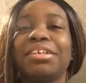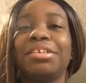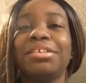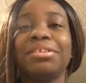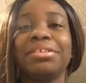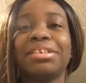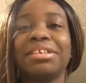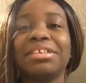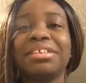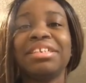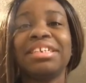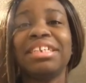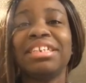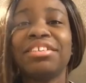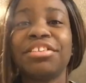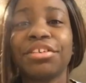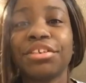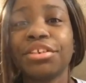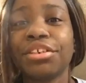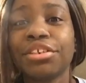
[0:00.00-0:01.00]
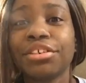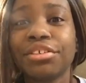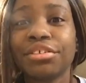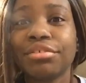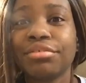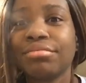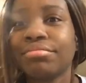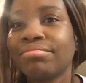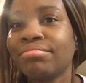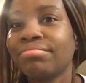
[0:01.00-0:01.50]
you could
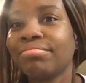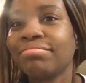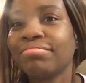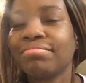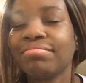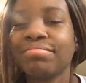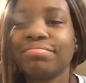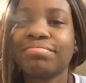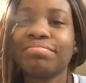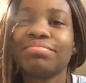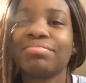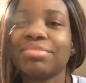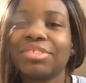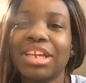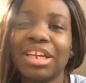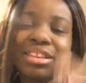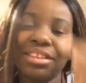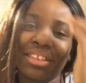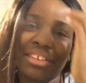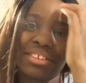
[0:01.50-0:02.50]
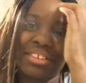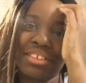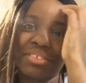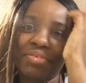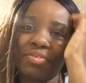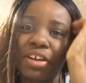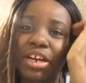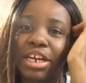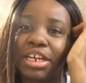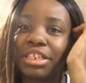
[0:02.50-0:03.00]
either let this
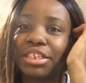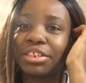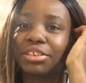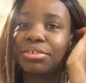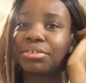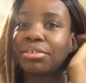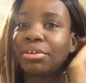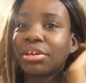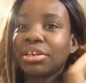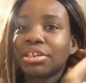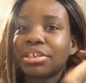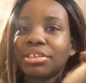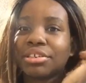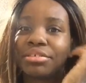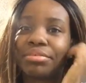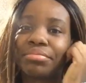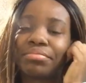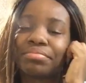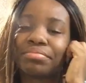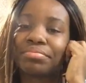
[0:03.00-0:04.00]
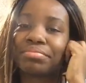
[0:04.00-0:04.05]
define you or